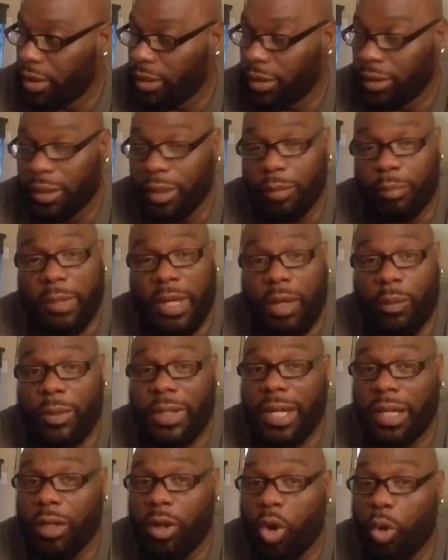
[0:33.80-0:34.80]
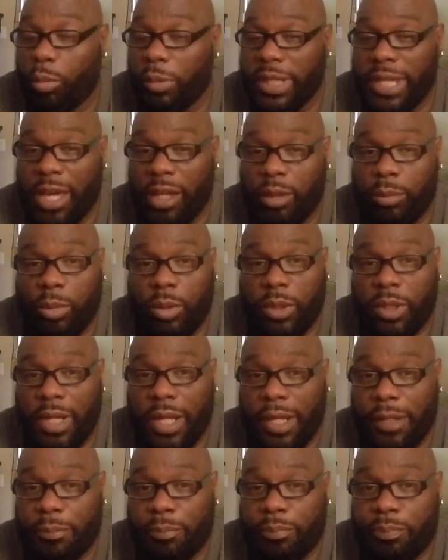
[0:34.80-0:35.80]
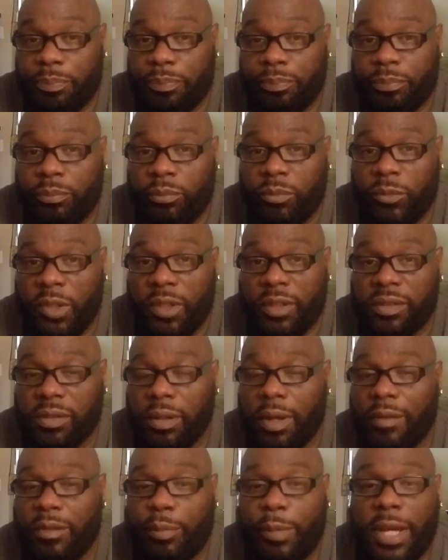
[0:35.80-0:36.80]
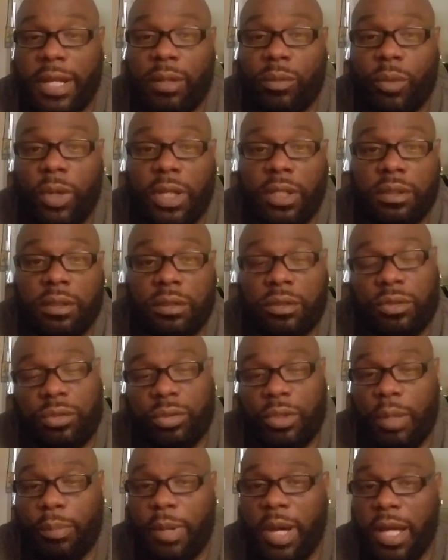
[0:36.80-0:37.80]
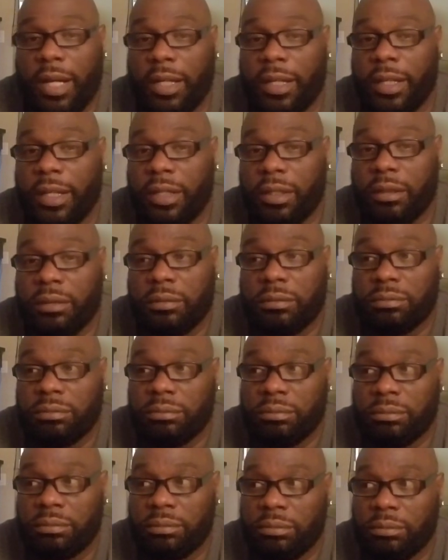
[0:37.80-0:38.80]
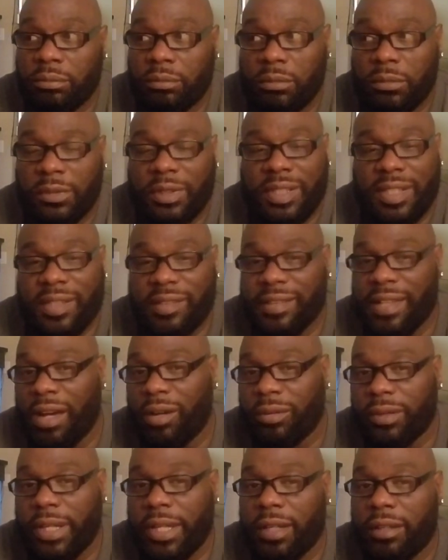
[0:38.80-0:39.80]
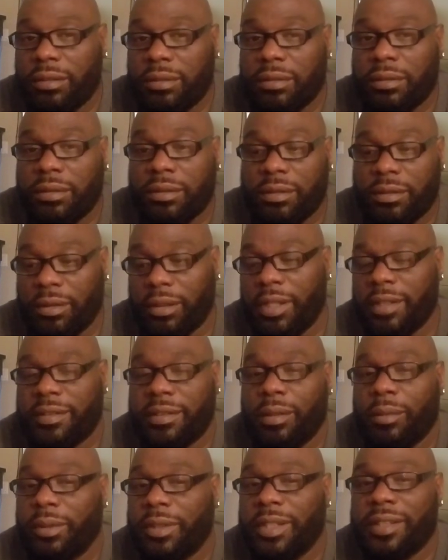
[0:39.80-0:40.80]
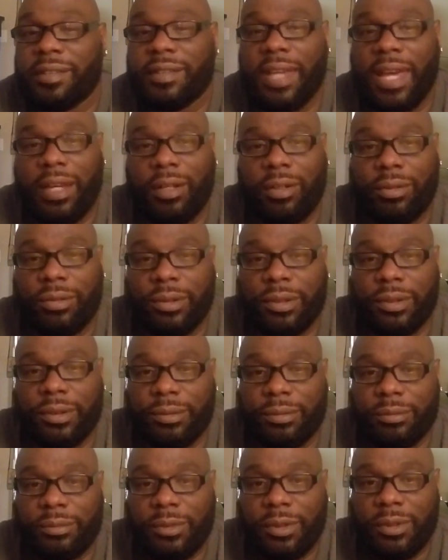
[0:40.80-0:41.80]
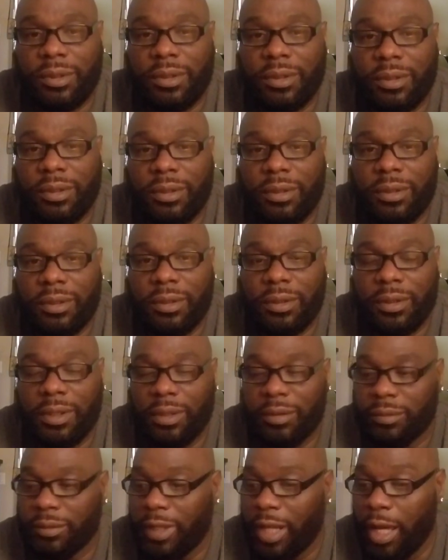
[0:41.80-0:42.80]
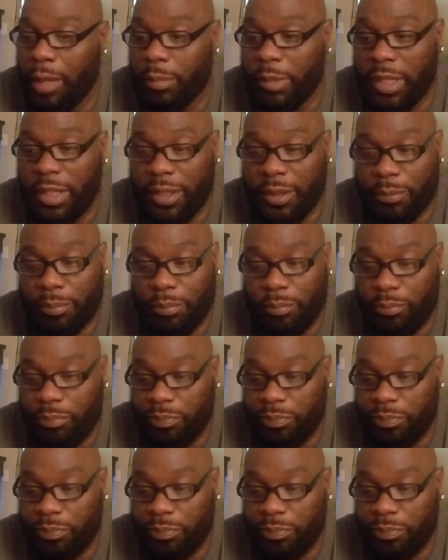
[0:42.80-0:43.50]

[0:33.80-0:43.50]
Look, man, we got to hold him accountable to that. So everybody wanted Trump out of there. He's out now. So let's see what this cat going to do. I mean,